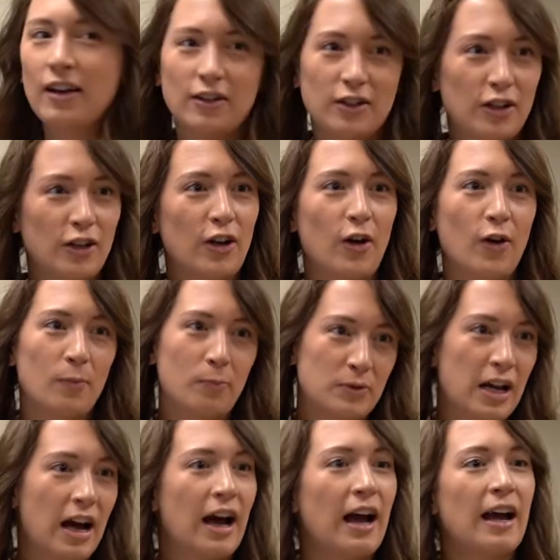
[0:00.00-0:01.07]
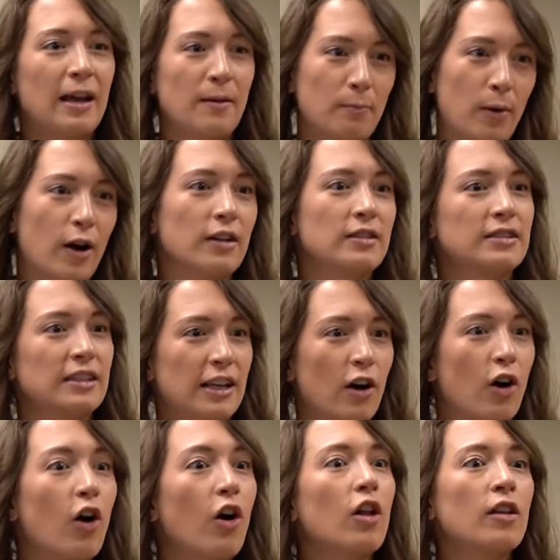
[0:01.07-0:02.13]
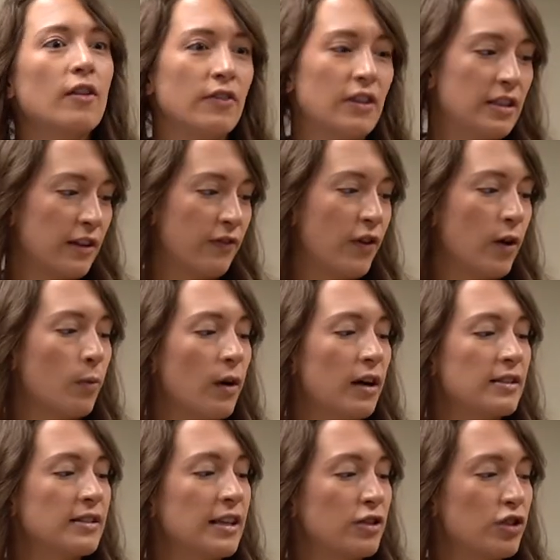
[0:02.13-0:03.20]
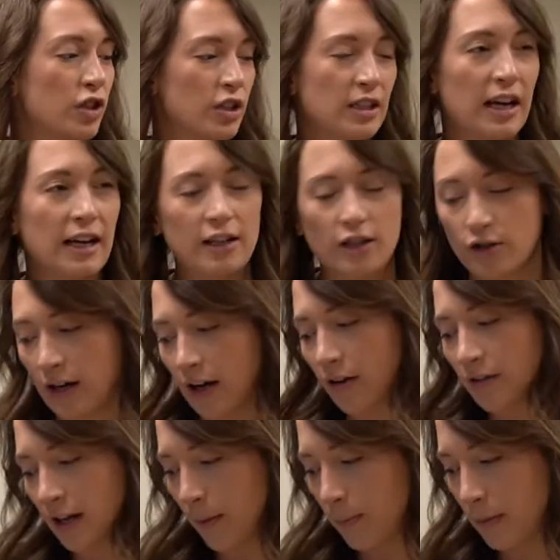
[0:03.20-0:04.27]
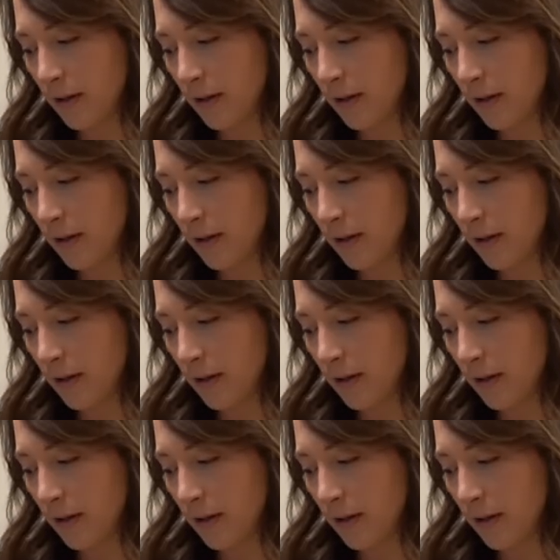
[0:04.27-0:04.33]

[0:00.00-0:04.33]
you know, thyme, parsley, all of the different ones. It's just kind of ground up